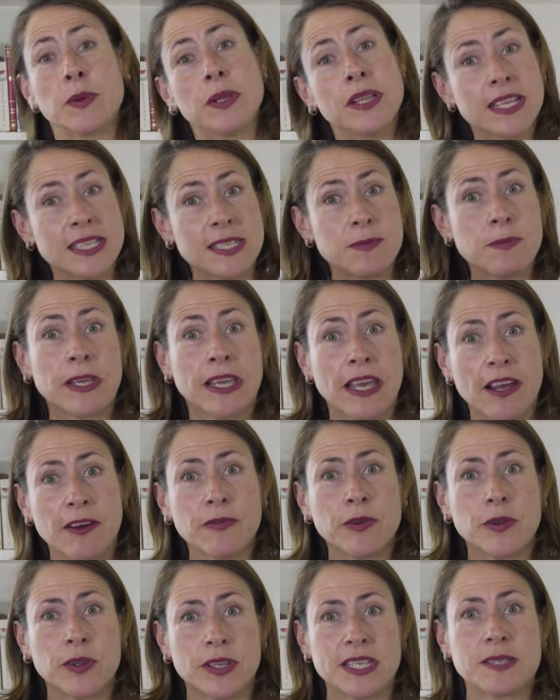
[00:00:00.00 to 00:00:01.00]
Well, let's be
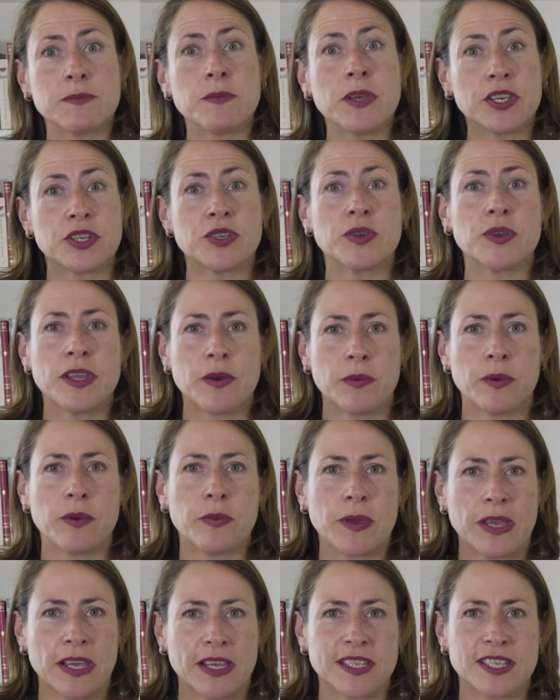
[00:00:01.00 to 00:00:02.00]
careful. Let's make sure that we're
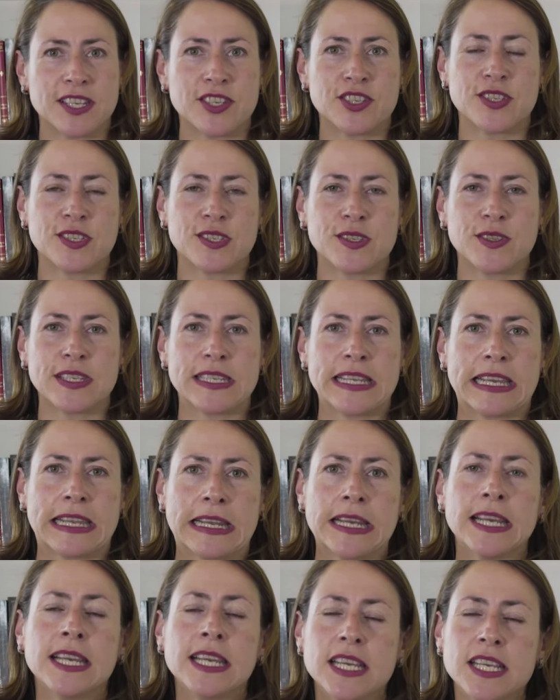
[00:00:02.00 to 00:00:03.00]
paying attention to the
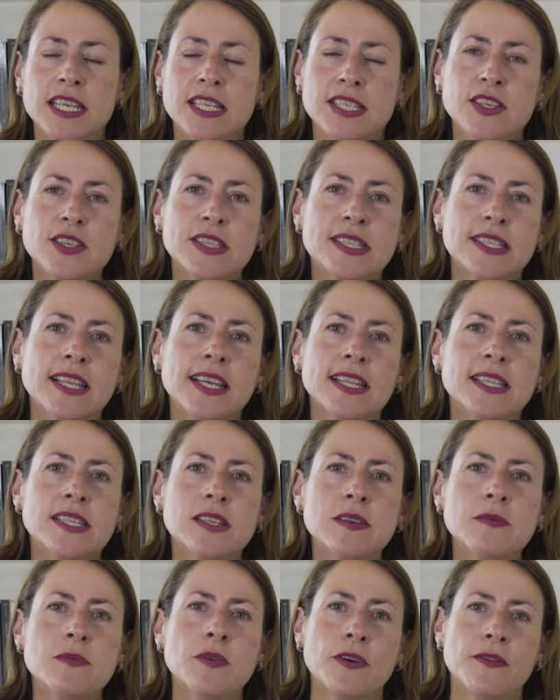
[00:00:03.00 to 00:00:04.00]
data. So it's led
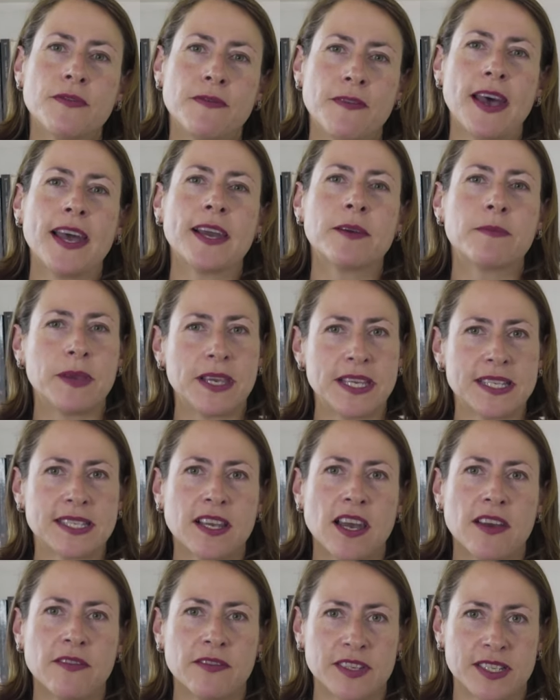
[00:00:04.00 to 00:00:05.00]
to a more fact
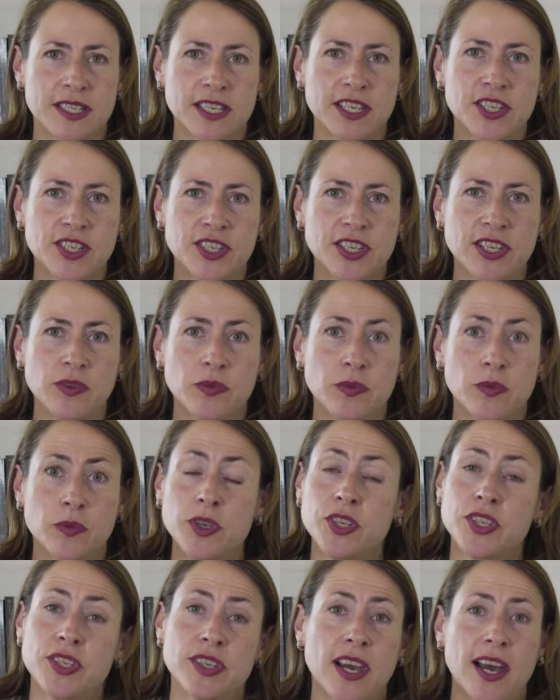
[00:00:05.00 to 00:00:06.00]
based conversation,
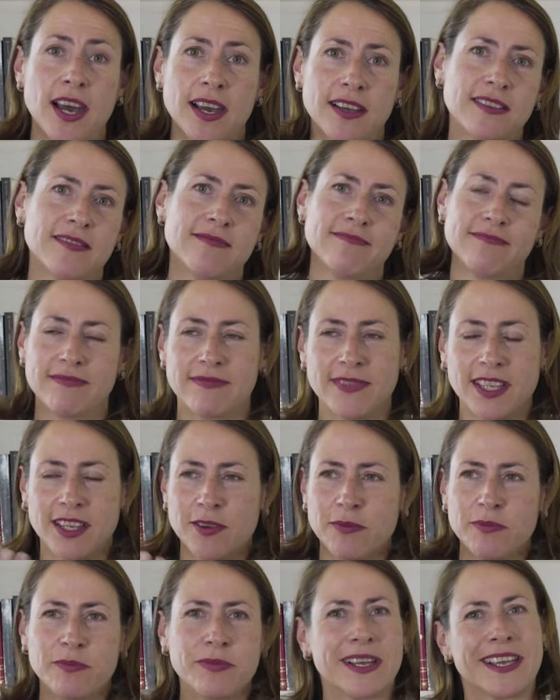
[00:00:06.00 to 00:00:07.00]
which, you
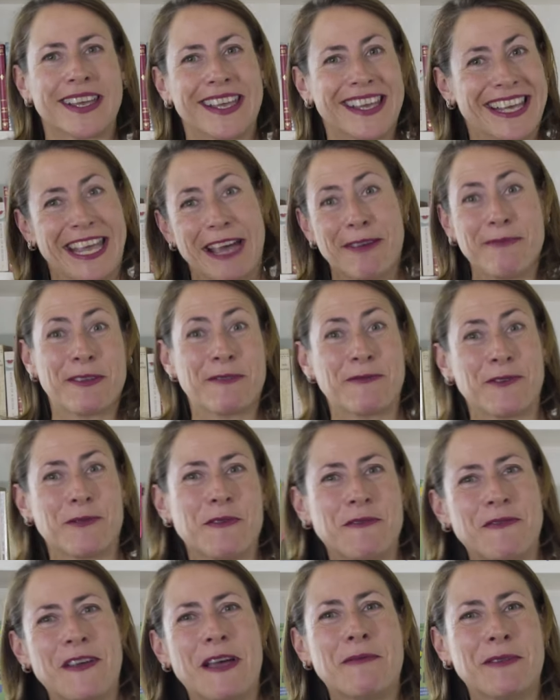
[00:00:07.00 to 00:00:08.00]
know, coming
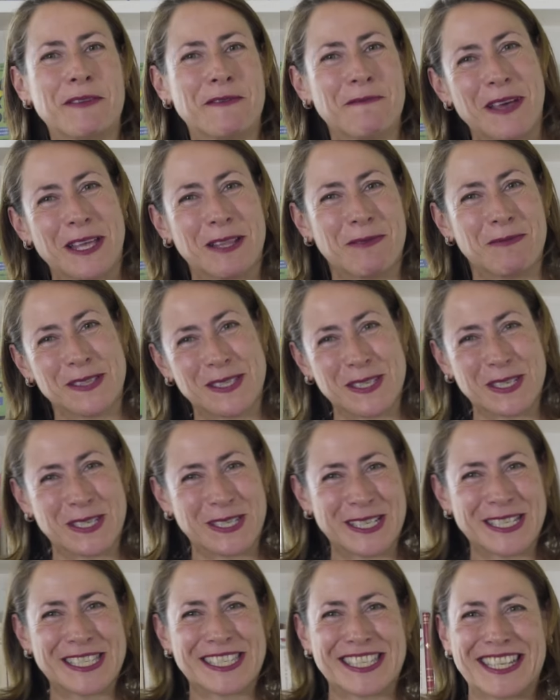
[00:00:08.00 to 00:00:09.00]
from a family of
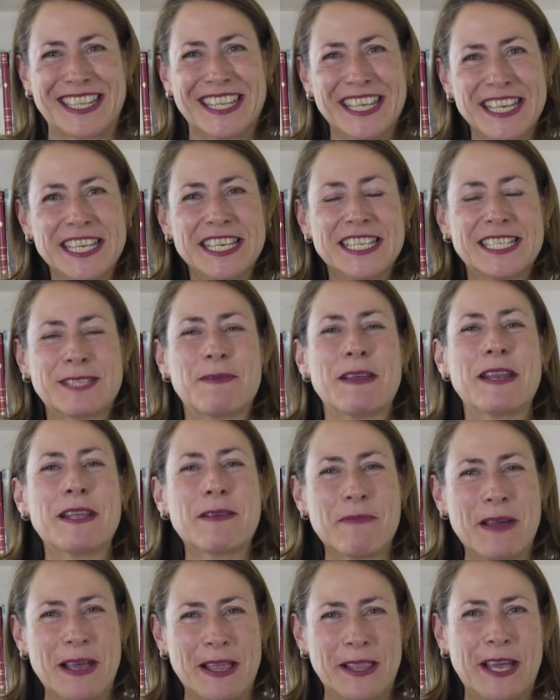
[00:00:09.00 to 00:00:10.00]
mathematicians and
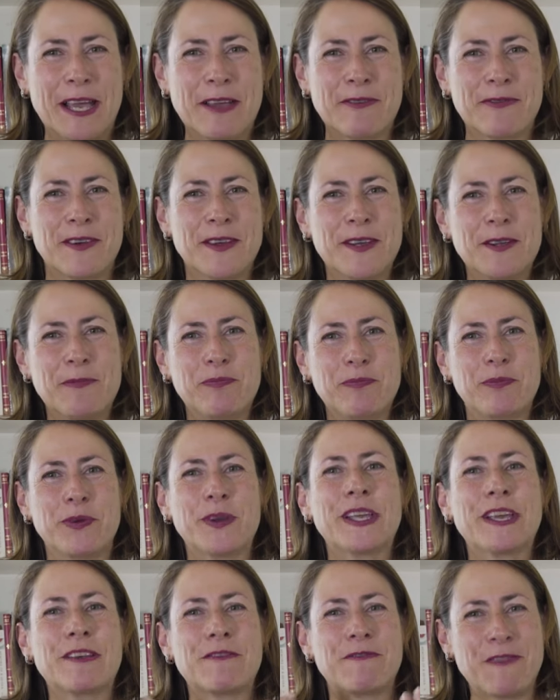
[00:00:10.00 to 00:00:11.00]
spending my life
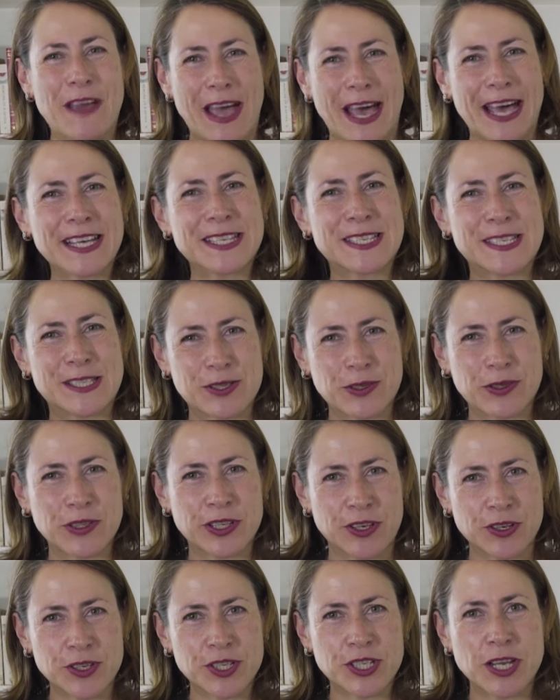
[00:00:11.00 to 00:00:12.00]
bringing facts to
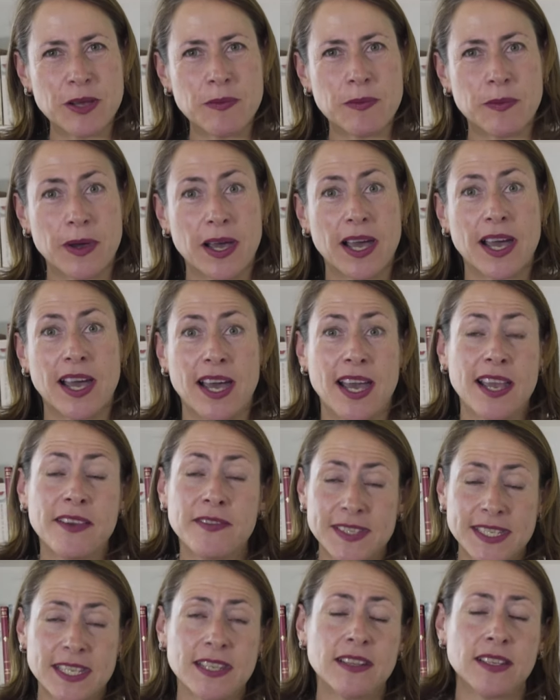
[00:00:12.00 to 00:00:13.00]
leadership,
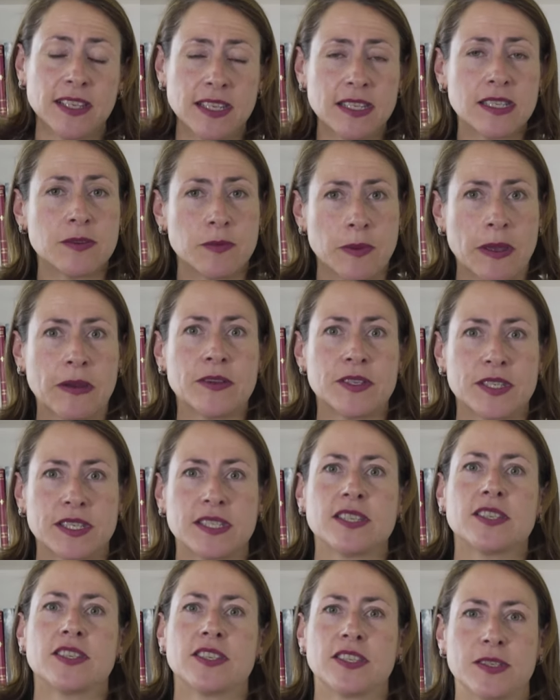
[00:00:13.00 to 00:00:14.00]
I've seen lead to better
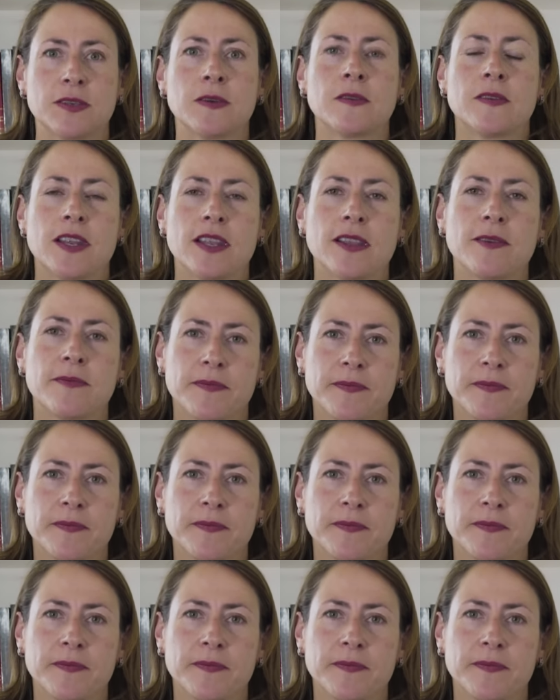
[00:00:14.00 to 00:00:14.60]
decisions already.